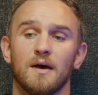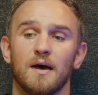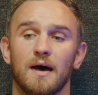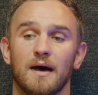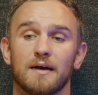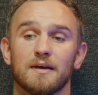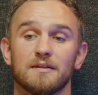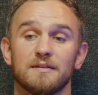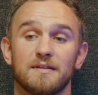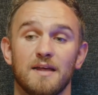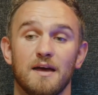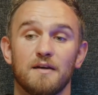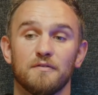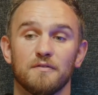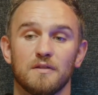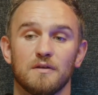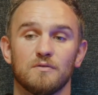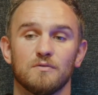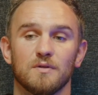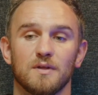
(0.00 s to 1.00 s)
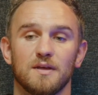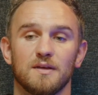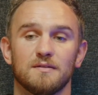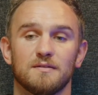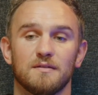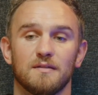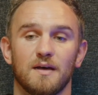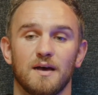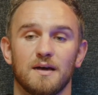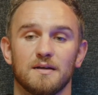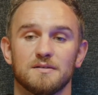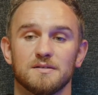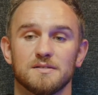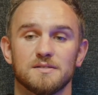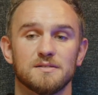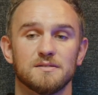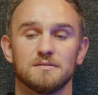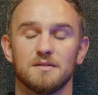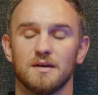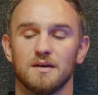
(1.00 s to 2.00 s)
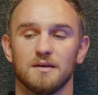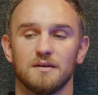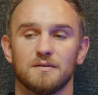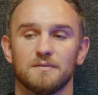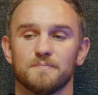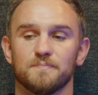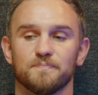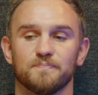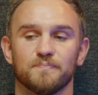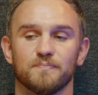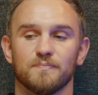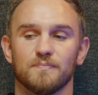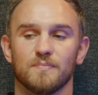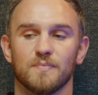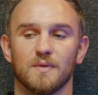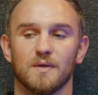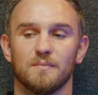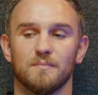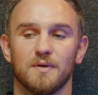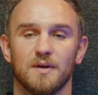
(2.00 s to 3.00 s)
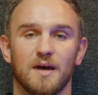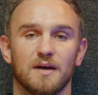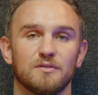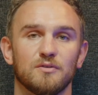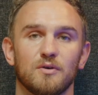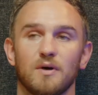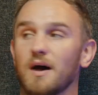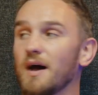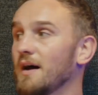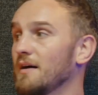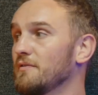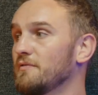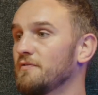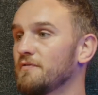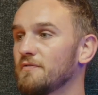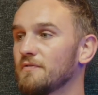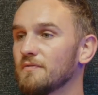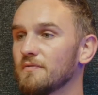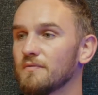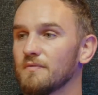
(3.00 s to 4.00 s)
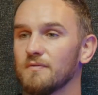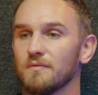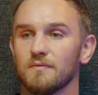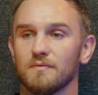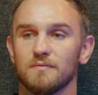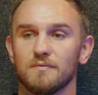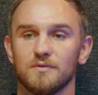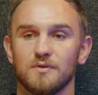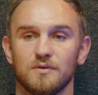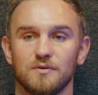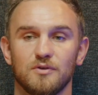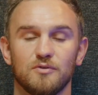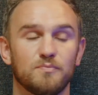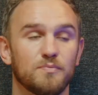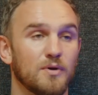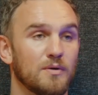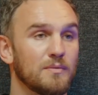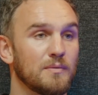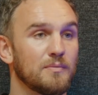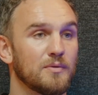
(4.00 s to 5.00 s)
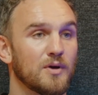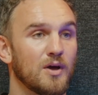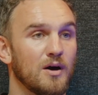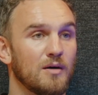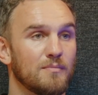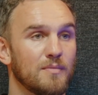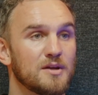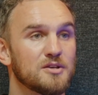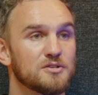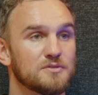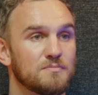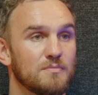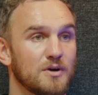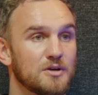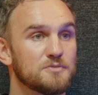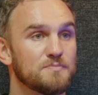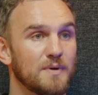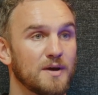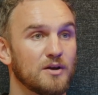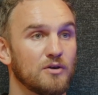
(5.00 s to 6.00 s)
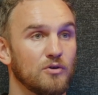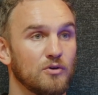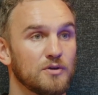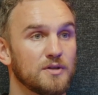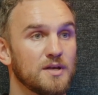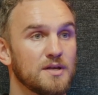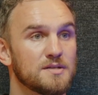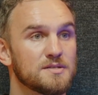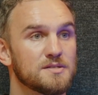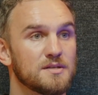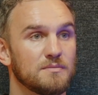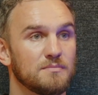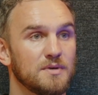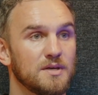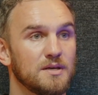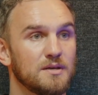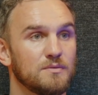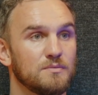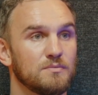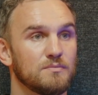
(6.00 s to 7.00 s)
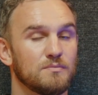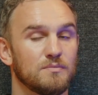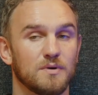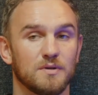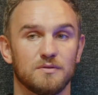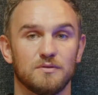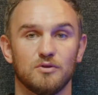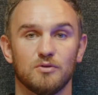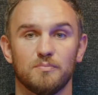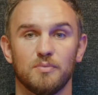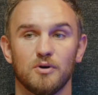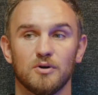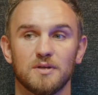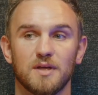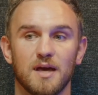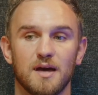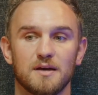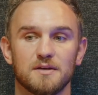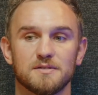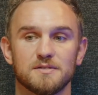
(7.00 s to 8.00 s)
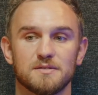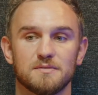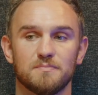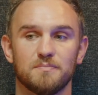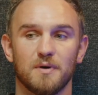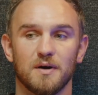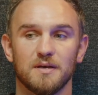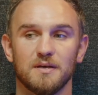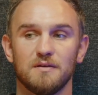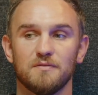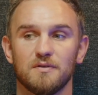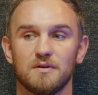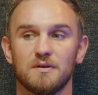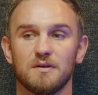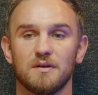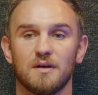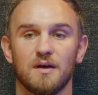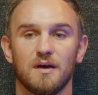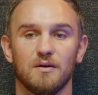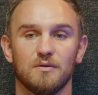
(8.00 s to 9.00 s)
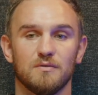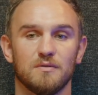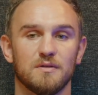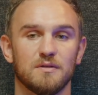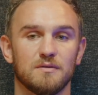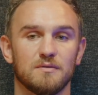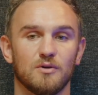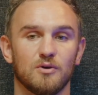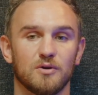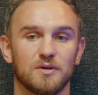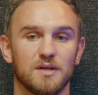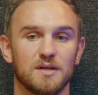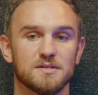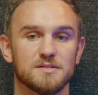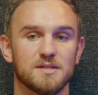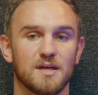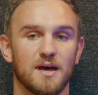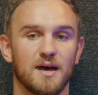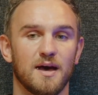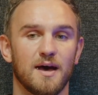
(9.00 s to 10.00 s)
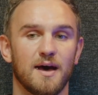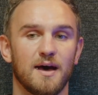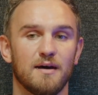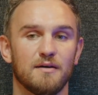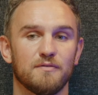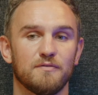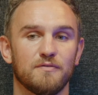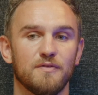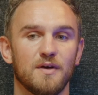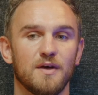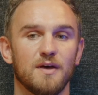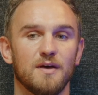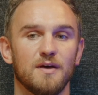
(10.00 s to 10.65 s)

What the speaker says: I can definitely relate to that. Just like, I mean, you've probably got a much bigger audience than me with your podcast, but even out of the audience that I have,